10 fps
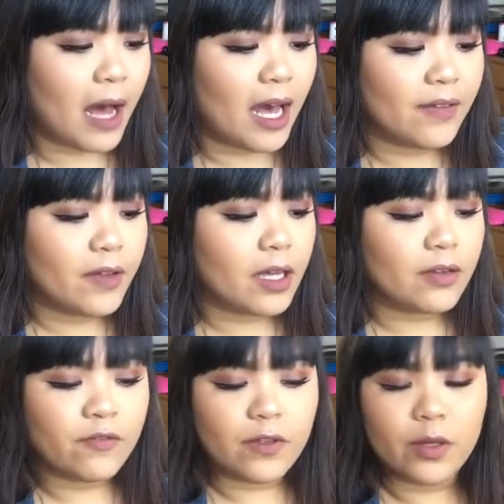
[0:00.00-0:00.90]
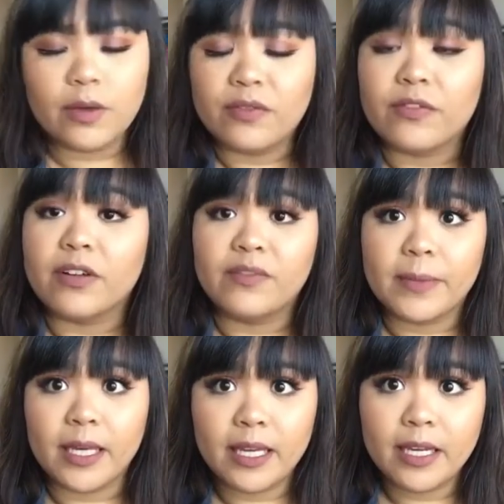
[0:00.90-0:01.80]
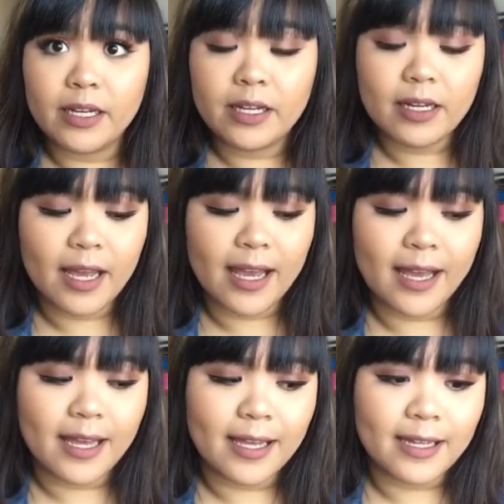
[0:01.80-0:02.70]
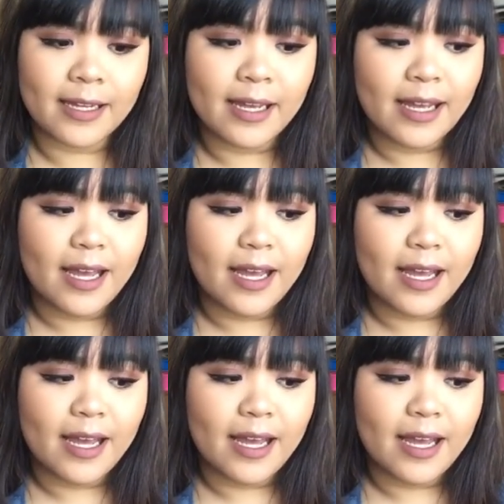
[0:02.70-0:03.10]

I've got a few in front of me here and